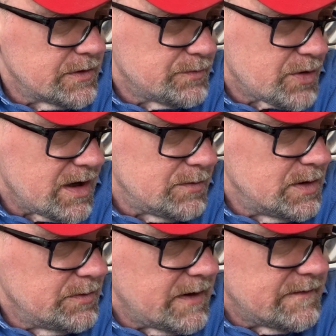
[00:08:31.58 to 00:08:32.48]

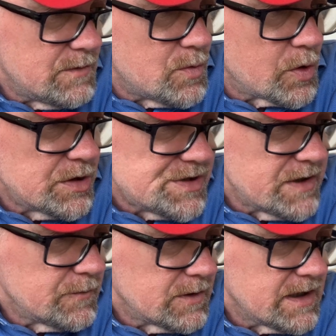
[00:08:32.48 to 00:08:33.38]
problem of a more
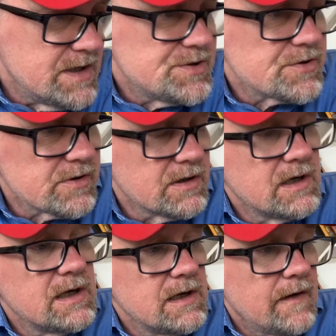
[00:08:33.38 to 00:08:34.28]
general nature,
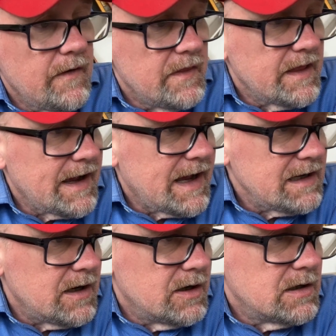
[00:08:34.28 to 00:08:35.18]

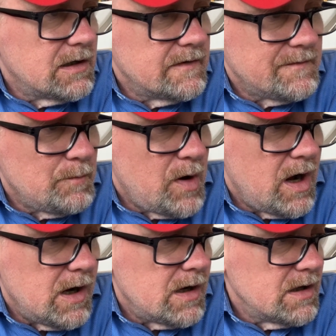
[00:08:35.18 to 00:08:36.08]
that of
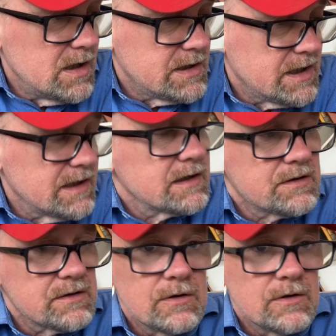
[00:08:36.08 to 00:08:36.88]
politics.